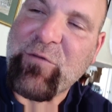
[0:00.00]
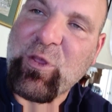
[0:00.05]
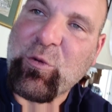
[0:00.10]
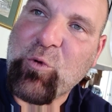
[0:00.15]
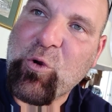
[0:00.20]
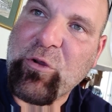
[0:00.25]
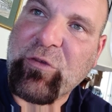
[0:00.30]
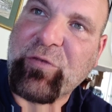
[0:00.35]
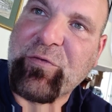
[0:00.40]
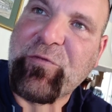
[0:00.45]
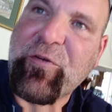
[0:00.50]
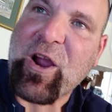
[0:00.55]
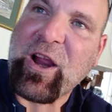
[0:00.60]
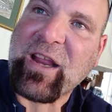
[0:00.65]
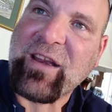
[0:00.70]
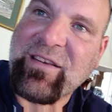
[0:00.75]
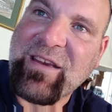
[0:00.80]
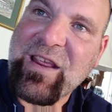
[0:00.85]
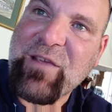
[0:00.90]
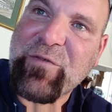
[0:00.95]
having the worst
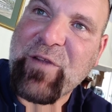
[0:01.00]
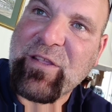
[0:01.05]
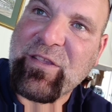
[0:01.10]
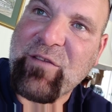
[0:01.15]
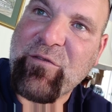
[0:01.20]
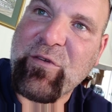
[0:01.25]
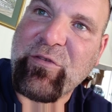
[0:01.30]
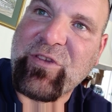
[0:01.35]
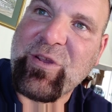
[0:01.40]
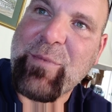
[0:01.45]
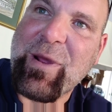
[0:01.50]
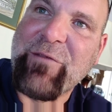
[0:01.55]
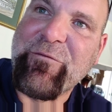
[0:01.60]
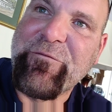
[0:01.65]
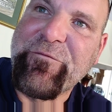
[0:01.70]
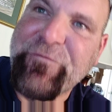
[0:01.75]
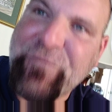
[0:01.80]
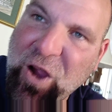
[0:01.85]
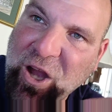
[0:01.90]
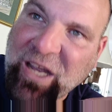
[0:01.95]
fucking defense I've ever seen in my
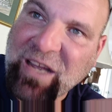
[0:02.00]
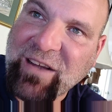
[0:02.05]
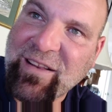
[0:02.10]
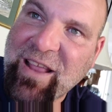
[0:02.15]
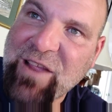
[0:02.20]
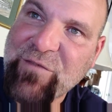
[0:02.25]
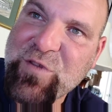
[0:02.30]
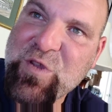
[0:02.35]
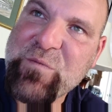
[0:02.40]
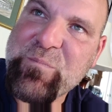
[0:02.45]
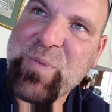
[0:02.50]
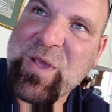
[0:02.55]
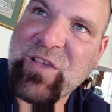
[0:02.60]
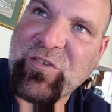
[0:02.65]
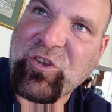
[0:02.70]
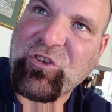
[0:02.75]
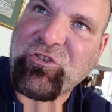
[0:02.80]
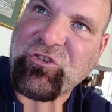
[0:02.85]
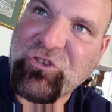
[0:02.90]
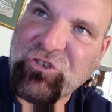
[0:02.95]
fucking life, you
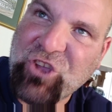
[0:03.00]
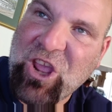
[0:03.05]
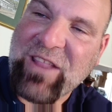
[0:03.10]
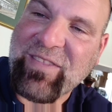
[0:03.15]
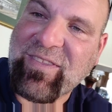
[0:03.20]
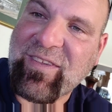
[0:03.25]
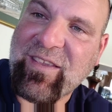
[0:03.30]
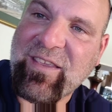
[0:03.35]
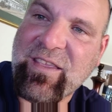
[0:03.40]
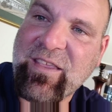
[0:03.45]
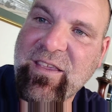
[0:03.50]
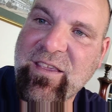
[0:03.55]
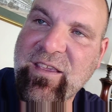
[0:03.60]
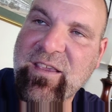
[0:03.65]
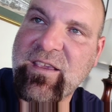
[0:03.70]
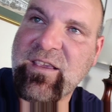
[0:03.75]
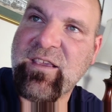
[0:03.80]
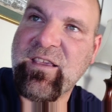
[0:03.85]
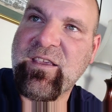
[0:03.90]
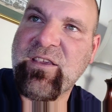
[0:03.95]
piece of shit.
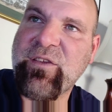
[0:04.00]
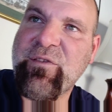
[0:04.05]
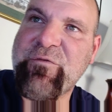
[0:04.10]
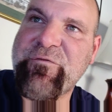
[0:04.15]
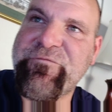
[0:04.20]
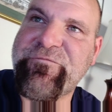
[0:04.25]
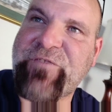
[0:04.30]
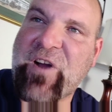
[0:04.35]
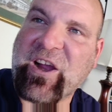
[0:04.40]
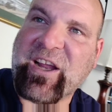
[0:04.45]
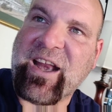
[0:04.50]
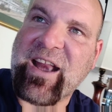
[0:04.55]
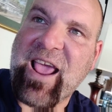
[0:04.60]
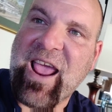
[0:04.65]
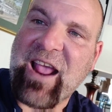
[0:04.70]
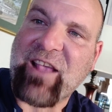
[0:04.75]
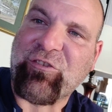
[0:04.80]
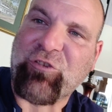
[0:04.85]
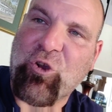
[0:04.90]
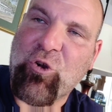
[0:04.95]
Fucking
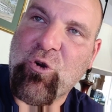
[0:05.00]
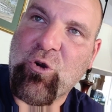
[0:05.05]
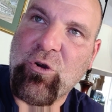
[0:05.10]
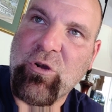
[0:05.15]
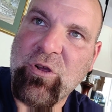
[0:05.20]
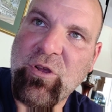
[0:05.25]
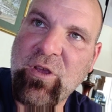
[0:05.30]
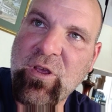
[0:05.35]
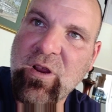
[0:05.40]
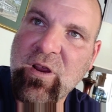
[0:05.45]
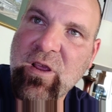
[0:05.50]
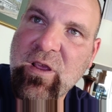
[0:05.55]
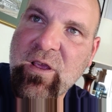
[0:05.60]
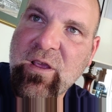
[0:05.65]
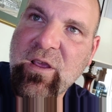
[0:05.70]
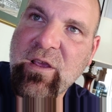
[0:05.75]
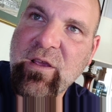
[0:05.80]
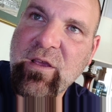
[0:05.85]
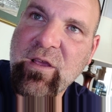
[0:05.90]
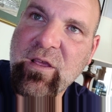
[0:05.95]
asshole
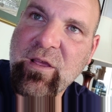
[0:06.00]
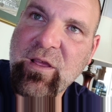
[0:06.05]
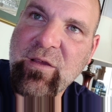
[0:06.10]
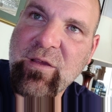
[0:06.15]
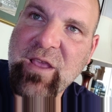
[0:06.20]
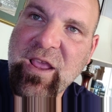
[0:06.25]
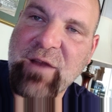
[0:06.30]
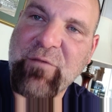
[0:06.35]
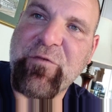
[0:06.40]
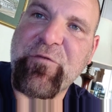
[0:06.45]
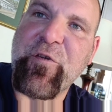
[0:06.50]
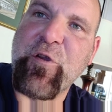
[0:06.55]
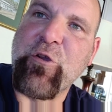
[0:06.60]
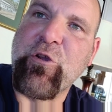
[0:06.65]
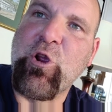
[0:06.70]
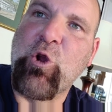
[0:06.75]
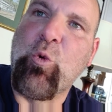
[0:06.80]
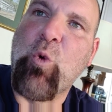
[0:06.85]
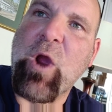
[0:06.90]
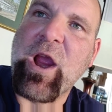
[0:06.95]

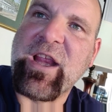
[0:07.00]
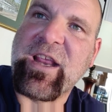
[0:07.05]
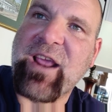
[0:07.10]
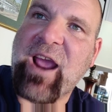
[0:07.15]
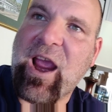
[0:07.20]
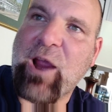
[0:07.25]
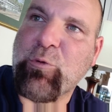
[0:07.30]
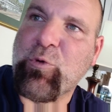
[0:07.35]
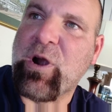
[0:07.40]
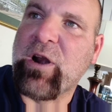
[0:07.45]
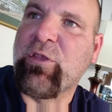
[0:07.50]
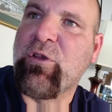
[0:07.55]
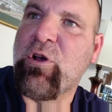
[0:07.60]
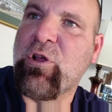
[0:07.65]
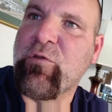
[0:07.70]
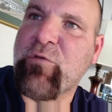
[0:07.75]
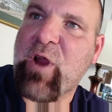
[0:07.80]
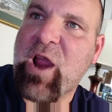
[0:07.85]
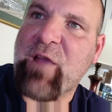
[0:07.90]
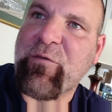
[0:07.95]
inferior white guy running
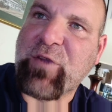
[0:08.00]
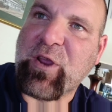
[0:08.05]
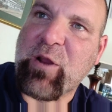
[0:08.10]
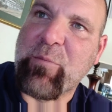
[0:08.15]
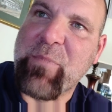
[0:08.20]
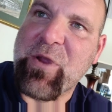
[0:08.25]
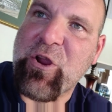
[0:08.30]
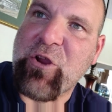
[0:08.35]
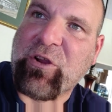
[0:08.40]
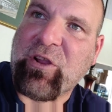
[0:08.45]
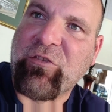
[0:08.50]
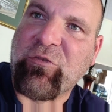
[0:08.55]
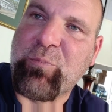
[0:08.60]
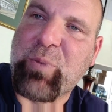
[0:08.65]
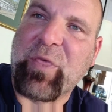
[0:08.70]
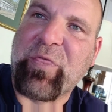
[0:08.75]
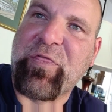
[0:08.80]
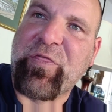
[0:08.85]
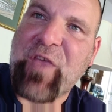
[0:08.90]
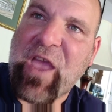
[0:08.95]
all over African Americans
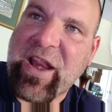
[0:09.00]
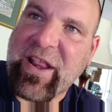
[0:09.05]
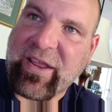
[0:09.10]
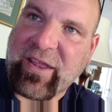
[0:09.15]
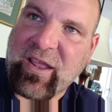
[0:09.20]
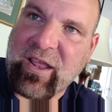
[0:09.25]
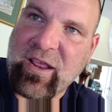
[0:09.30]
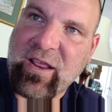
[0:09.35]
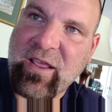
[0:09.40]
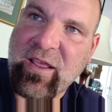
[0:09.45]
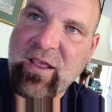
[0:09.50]
pathetic.